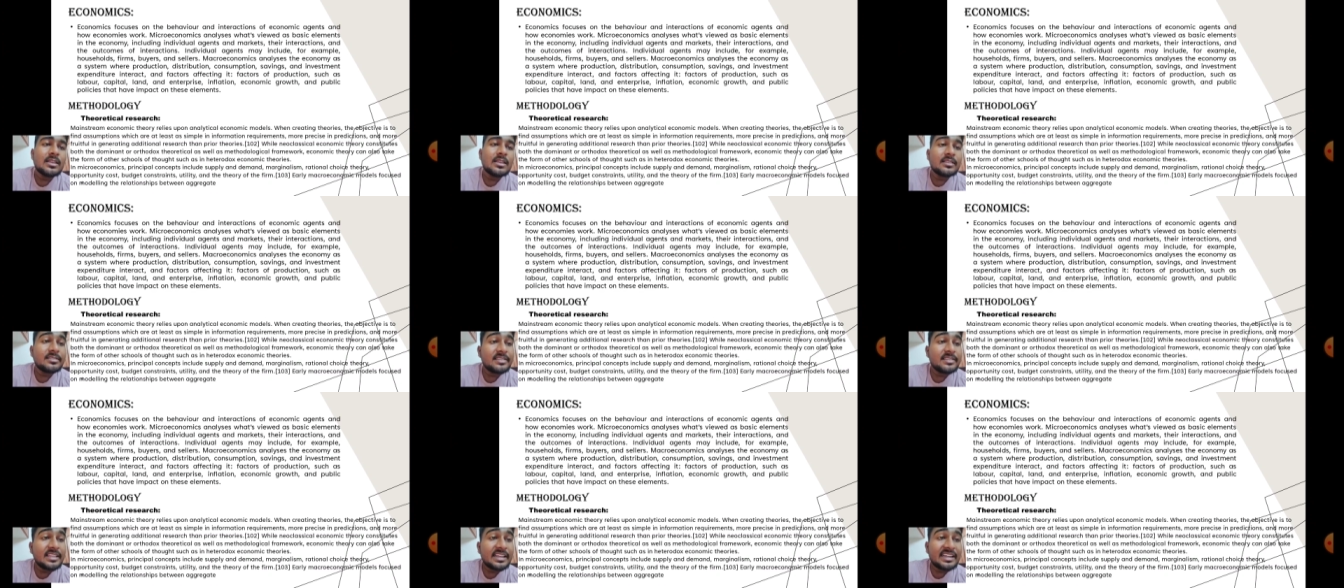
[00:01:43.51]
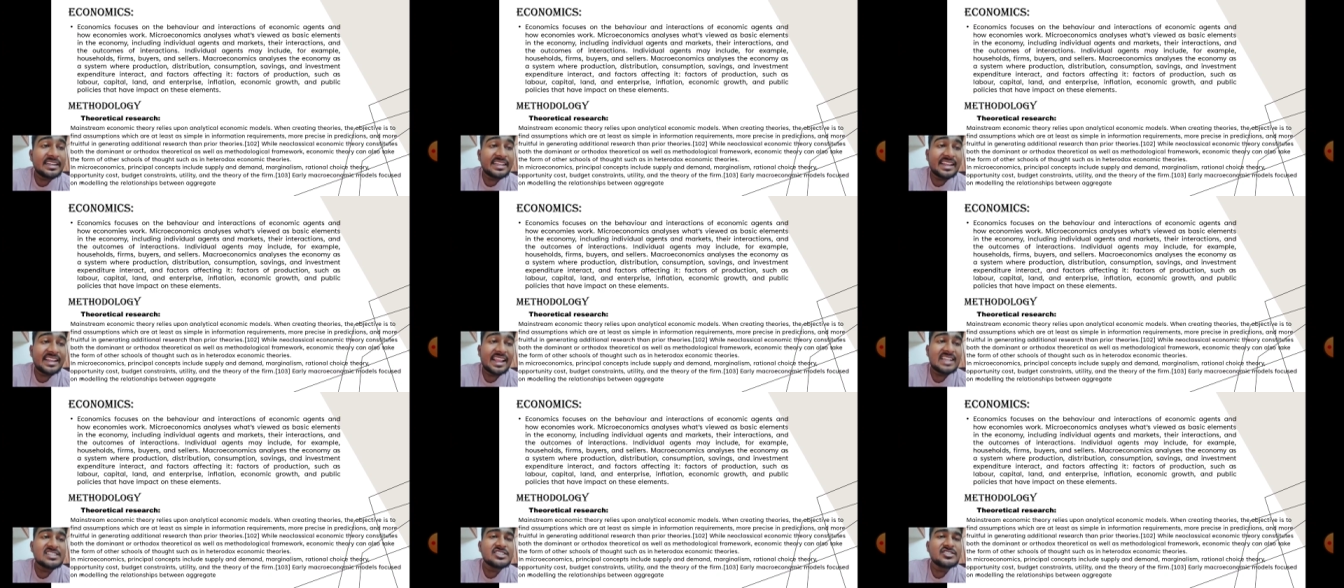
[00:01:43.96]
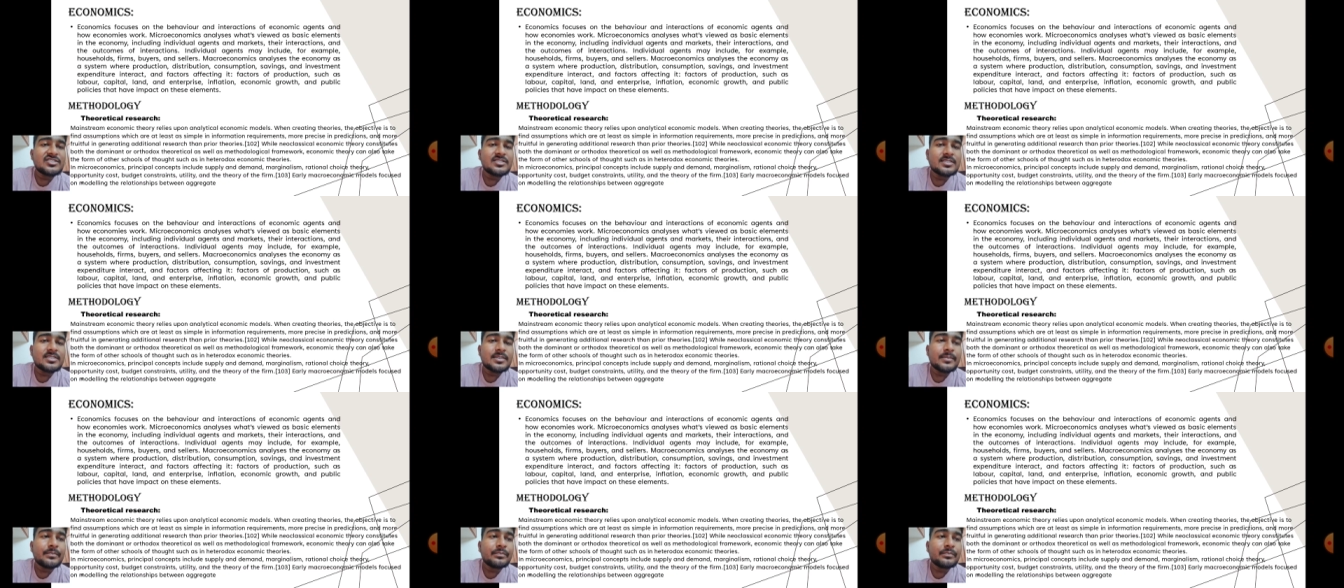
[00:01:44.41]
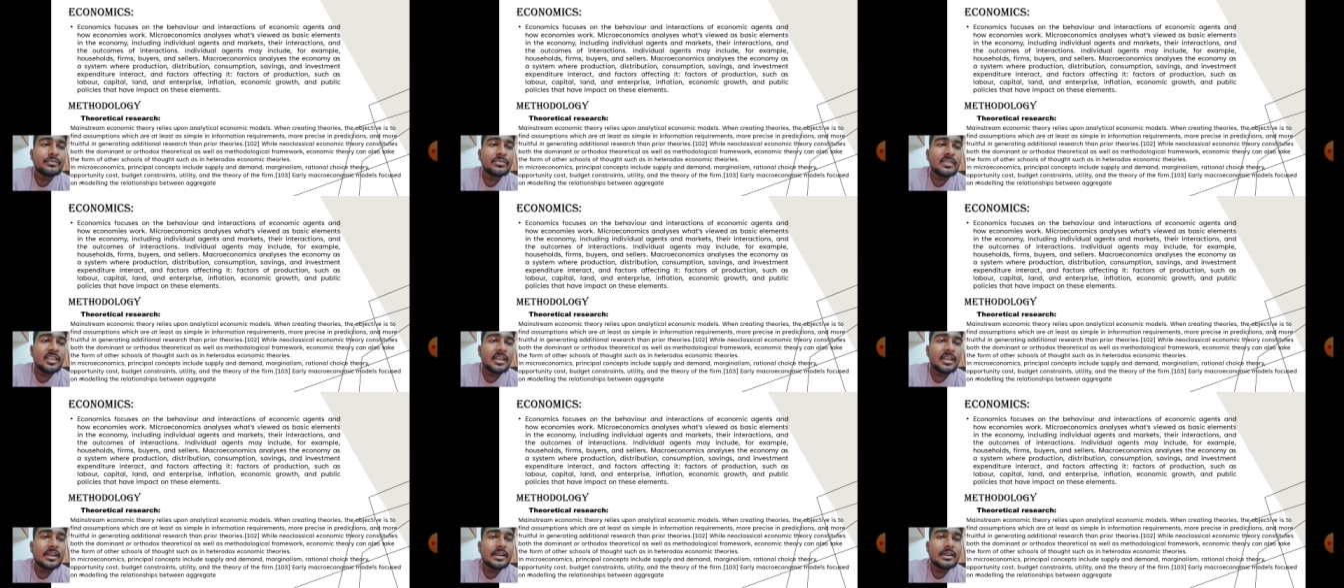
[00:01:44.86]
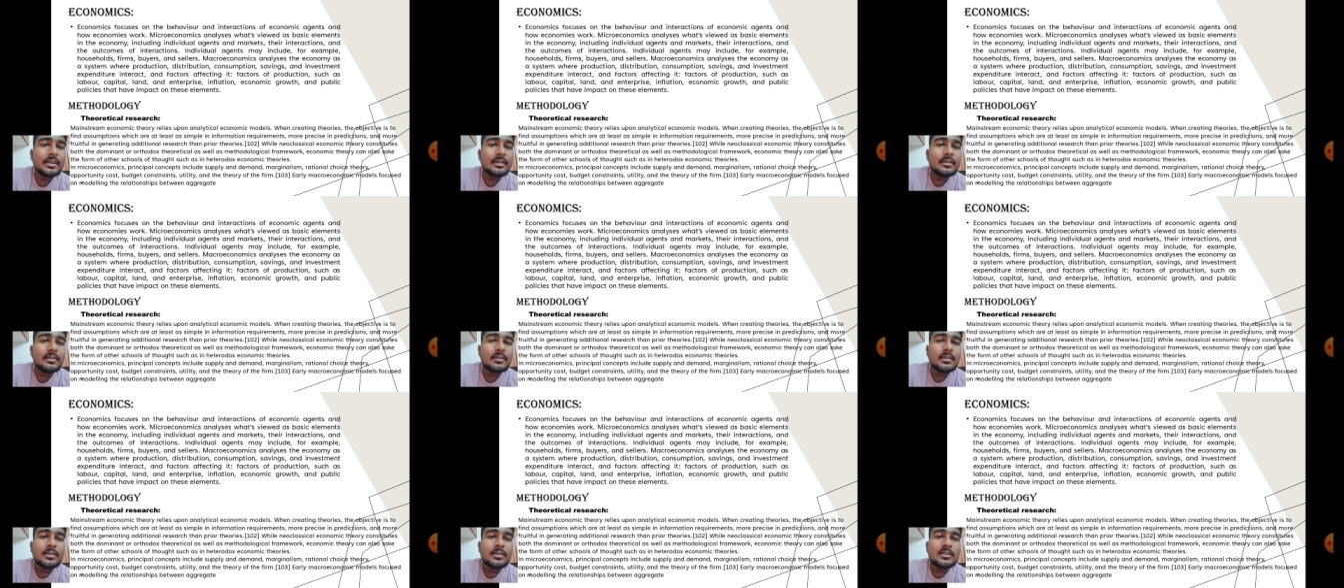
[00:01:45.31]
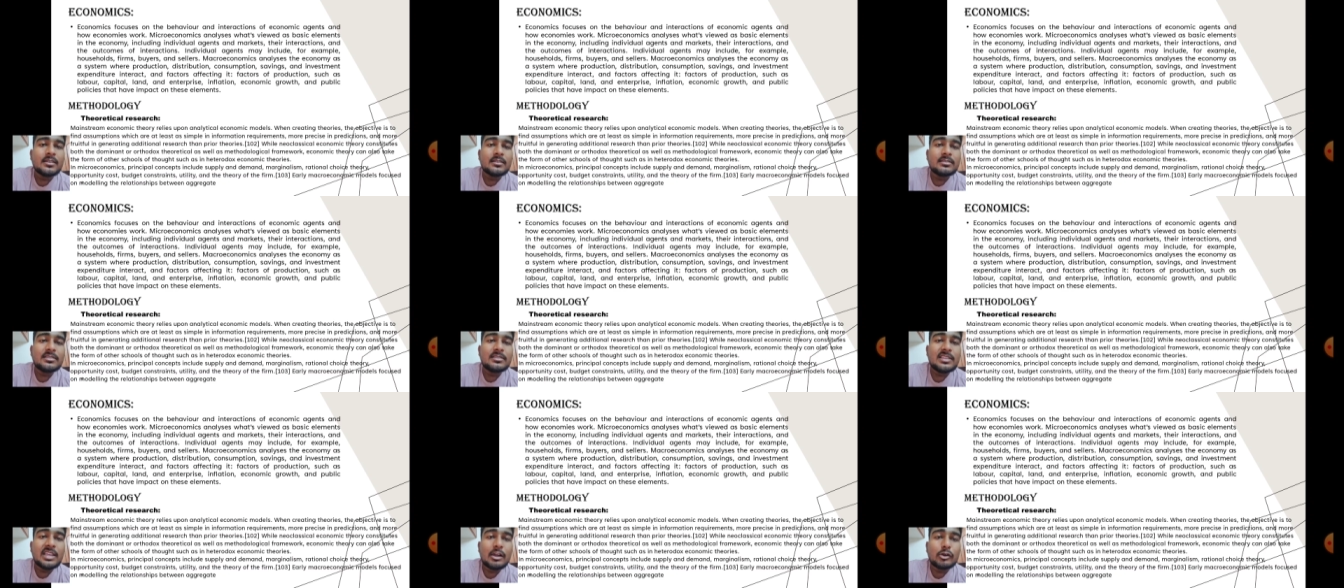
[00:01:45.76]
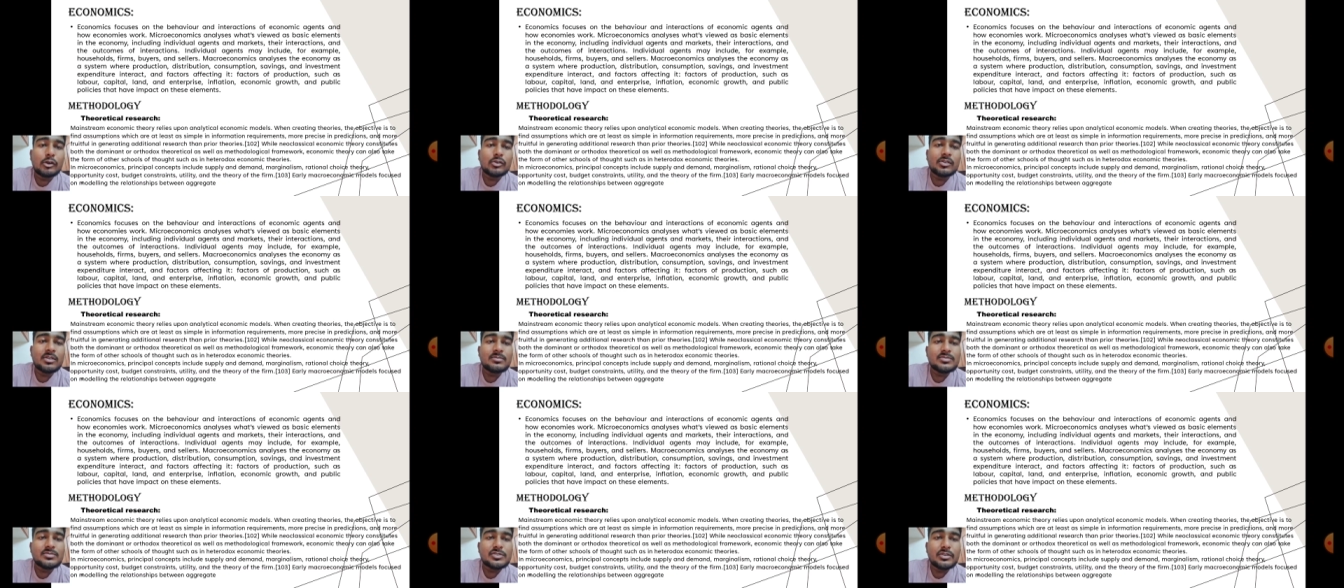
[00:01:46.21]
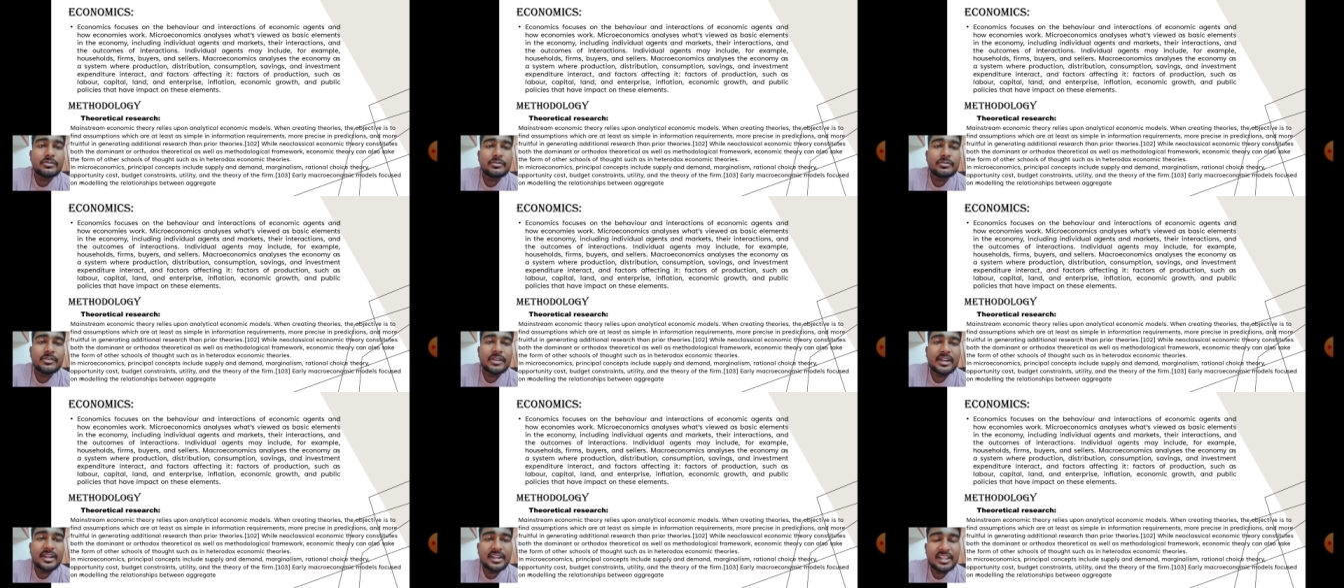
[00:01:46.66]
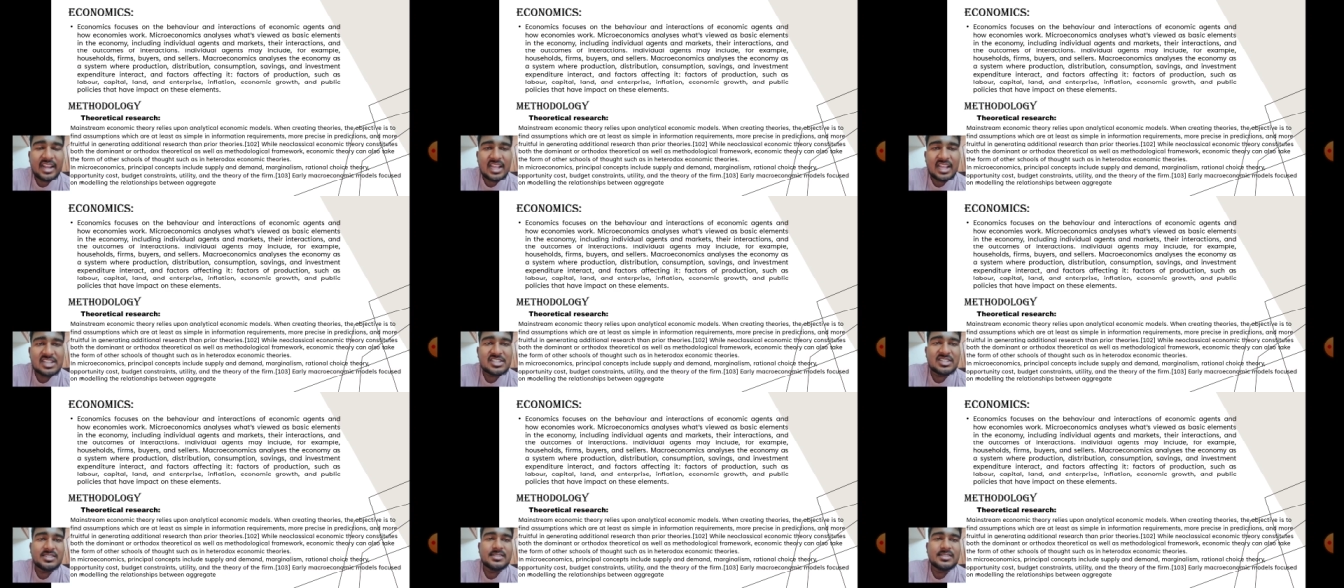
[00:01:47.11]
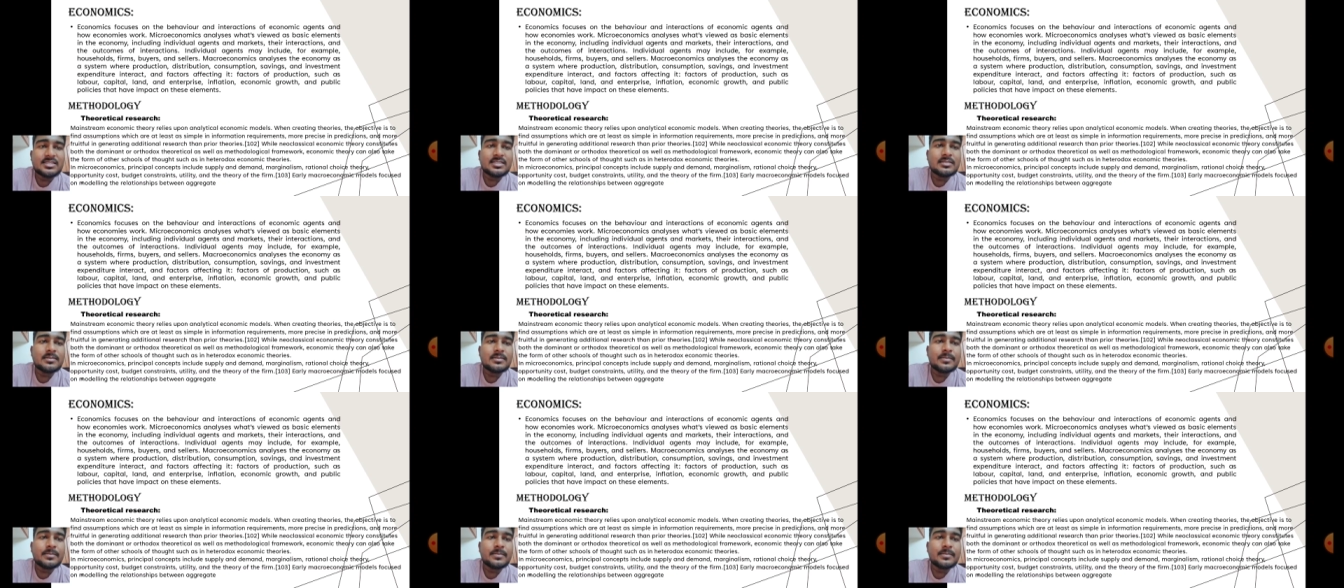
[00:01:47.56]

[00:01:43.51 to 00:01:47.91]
their interactions, and the outcomes of interactions.